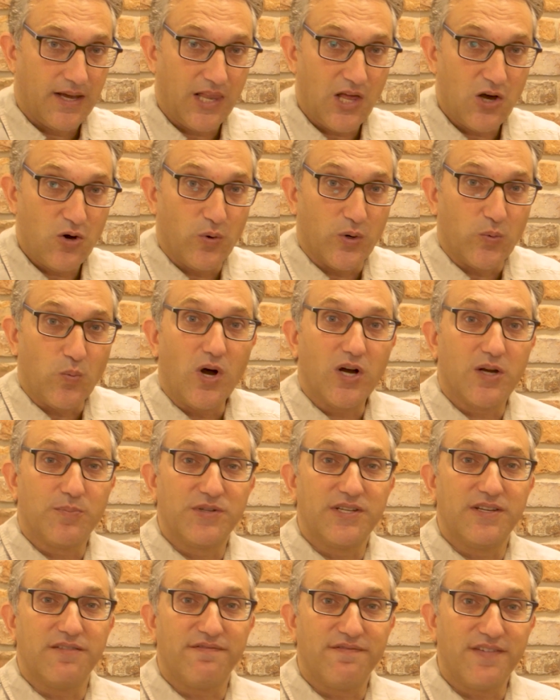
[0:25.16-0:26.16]
Hello and welcome
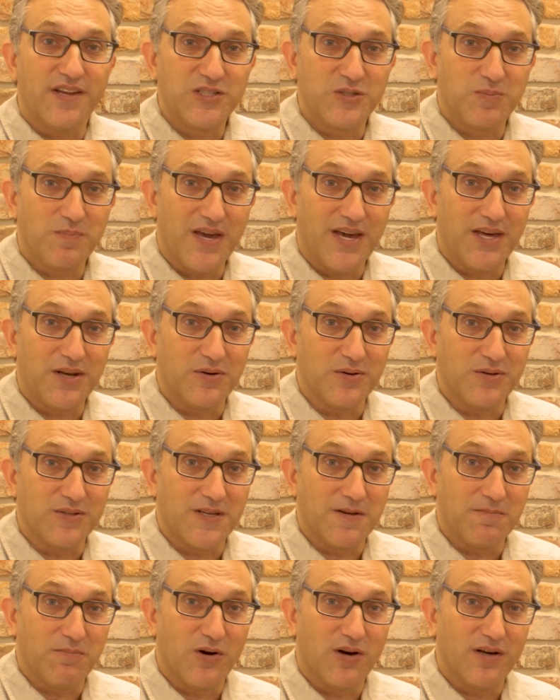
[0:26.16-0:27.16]
to Defense
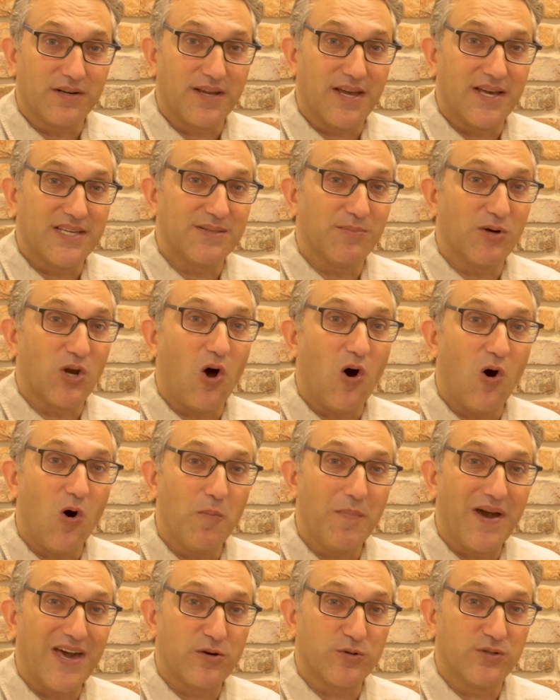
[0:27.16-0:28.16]
Matters, a podcast about
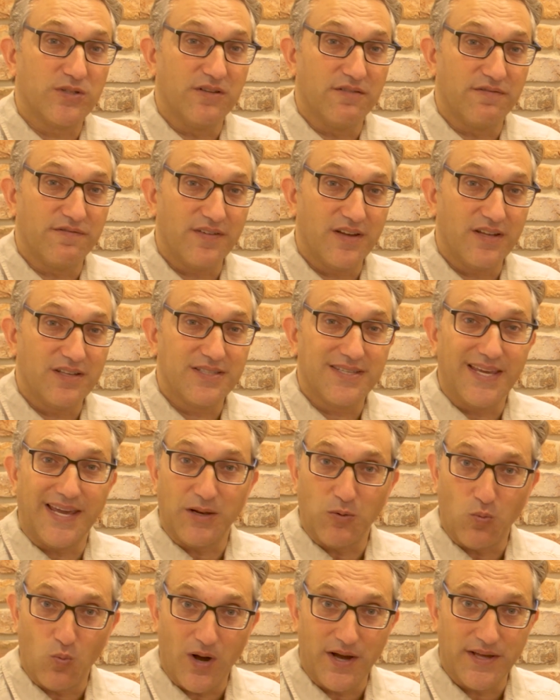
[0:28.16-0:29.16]
all matters of defense
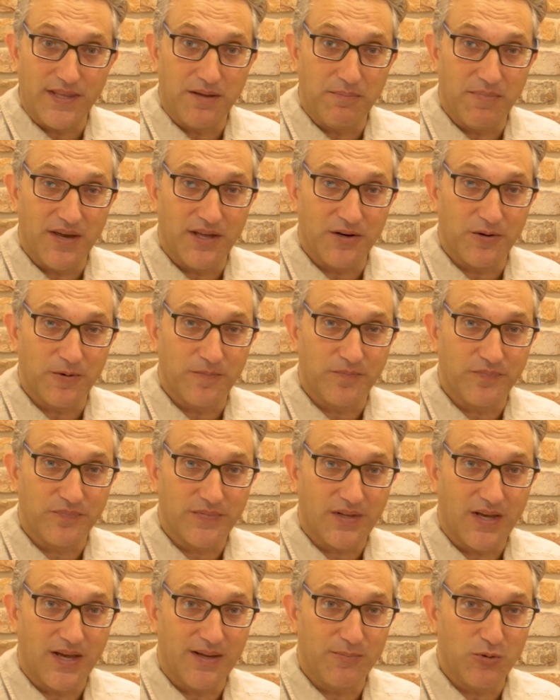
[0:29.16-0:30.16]
and why they matter.
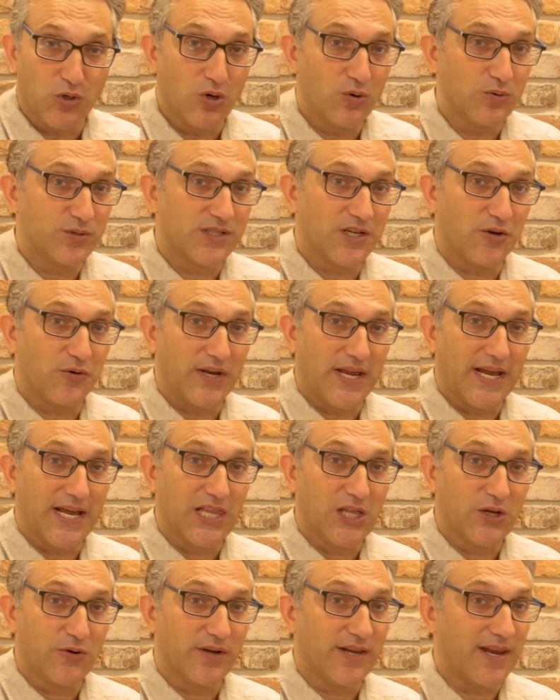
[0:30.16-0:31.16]
I'm your host, Aron
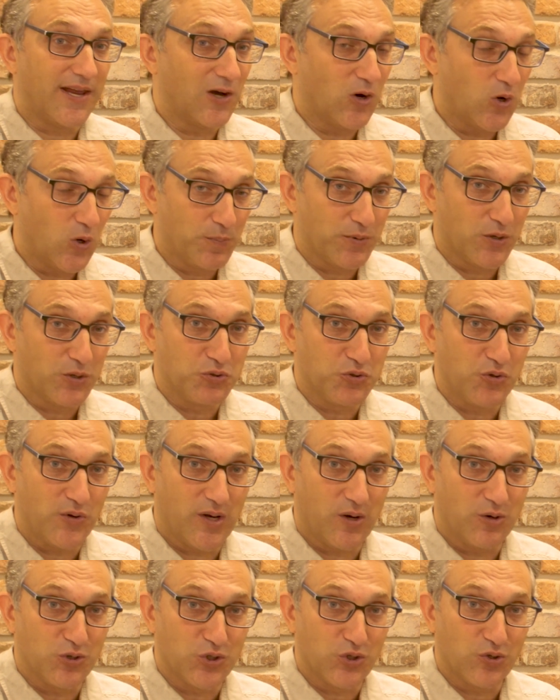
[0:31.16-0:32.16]
Heller, and I hope you're
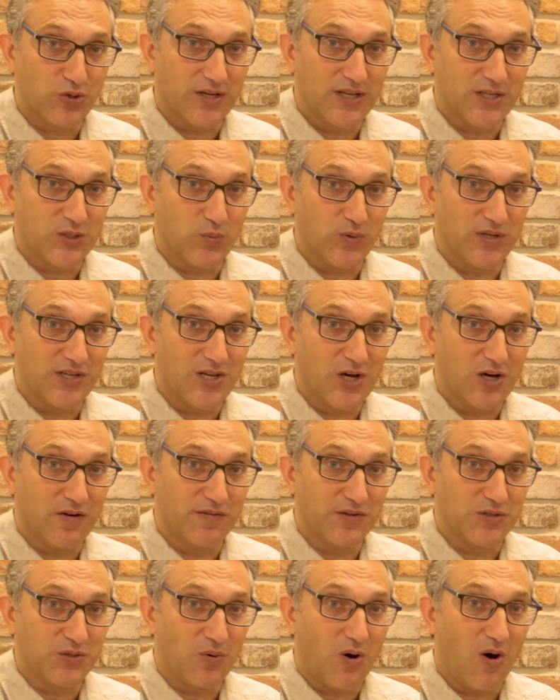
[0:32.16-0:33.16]
enjoying our journey as we
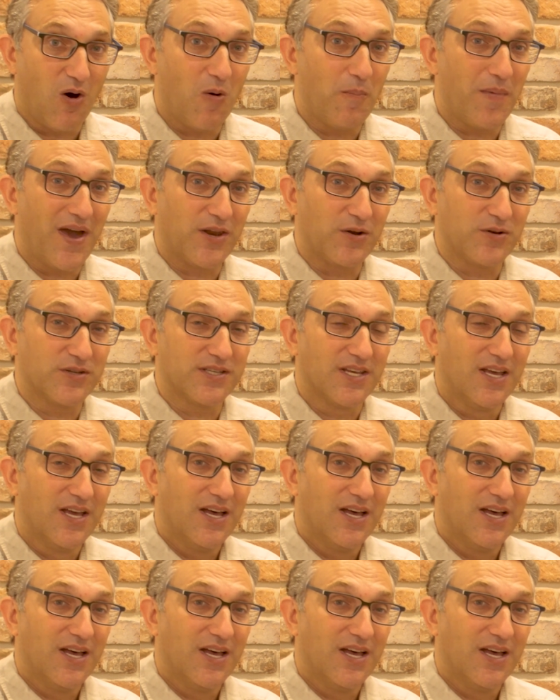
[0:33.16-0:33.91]
delve into all matters